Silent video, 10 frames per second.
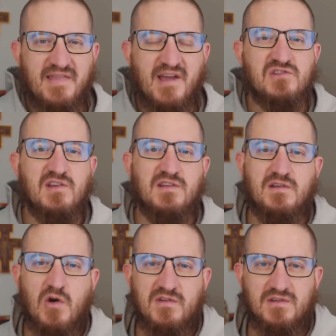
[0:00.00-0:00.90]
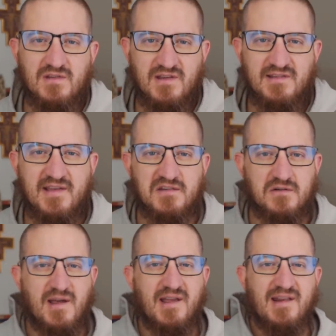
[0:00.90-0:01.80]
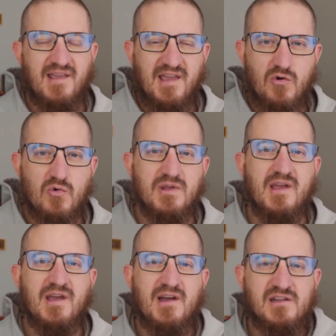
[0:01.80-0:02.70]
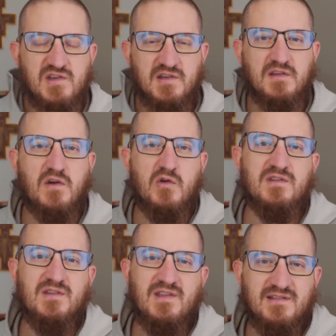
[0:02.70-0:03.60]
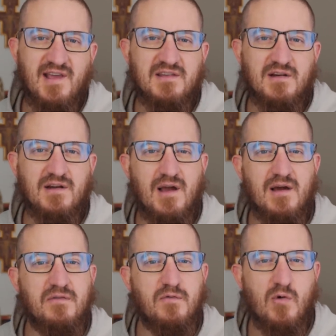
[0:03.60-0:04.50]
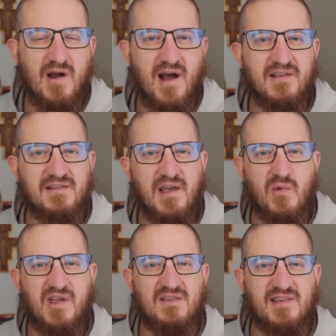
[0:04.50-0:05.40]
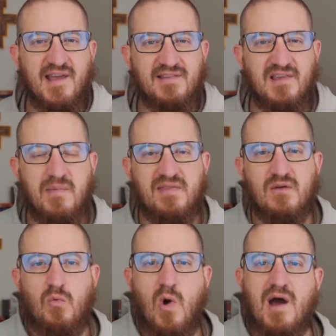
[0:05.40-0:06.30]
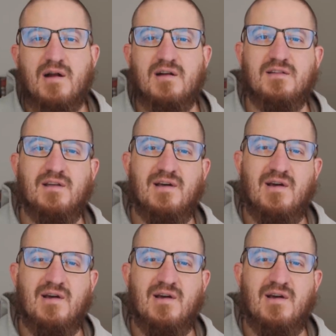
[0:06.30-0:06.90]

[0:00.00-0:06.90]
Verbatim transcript: And then Jesus goes into the desert, right? And equally, Jesus goes into the desert uh, for us, and we can say as he made the waters